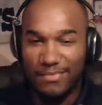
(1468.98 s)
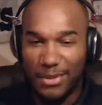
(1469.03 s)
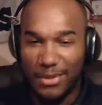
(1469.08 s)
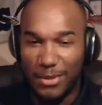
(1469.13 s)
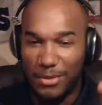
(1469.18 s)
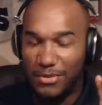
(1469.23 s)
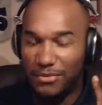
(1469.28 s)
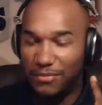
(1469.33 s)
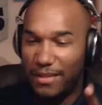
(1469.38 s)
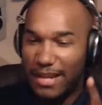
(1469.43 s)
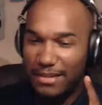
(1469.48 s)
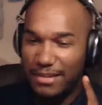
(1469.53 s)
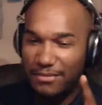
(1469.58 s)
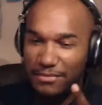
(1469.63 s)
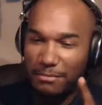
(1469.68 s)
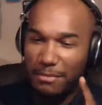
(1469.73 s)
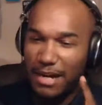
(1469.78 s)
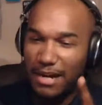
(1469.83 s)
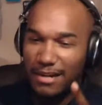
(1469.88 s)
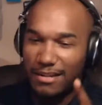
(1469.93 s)
those flights
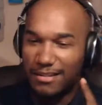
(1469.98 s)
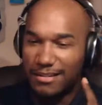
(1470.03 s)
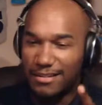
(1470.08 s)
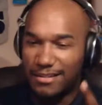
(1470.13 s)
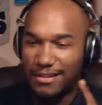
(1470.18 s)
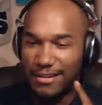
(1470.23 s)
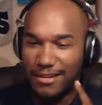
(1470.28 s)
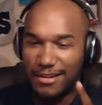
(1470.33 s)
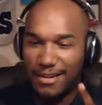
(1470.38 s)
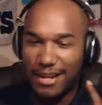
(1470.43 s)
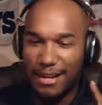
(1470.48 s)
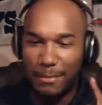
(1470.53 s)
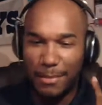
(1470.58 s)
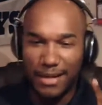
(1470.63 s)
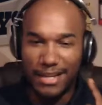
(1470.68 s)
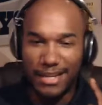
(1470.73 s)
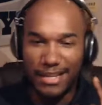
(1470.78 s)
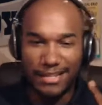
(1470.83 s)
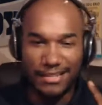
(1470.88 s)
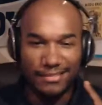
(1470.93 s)
from Ireland start
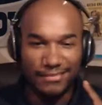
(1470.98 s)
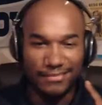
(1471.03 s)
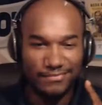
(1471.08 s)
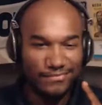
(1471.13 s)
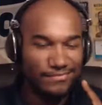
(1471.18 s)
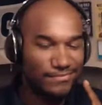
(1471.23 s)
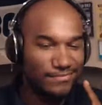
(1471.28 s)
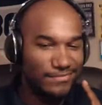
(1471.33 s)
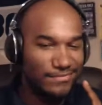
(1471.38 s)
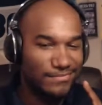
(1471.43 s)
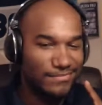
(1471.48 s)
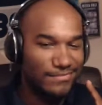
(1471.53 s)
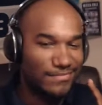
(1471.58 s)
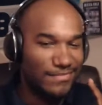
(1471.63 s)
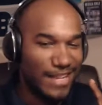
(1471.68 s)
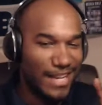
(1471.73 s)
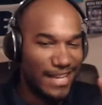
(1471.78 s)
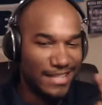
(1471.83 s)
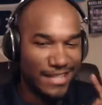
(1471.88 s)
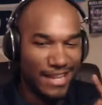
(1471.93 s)
coming in,
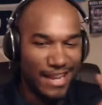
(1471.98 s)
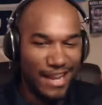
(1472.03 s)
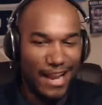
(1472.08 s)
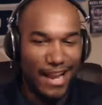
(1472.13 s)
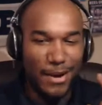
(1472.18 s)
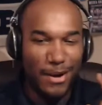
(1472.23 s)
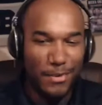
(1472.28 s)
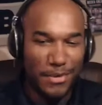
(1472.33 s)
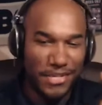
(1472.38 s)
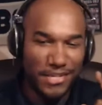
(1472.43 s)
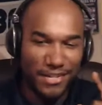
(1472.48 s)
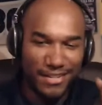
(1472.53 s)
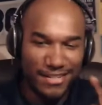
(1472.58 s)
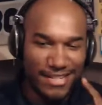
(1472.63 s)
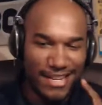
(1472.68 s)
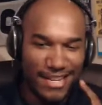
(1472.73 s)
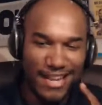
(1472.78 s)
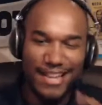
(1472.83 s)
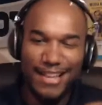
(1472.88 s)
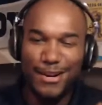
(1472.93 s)
and the Irish start
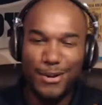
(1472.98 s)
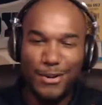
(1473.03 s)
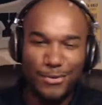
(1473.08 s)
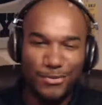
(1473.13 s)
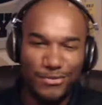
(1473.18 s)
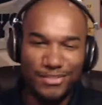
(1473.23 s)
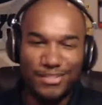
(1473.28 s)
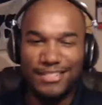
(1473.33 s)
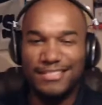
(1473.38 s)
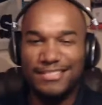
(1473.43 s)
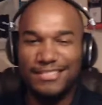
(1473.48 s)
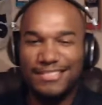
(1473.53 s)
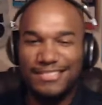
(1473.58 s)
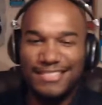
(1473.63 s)
taking over.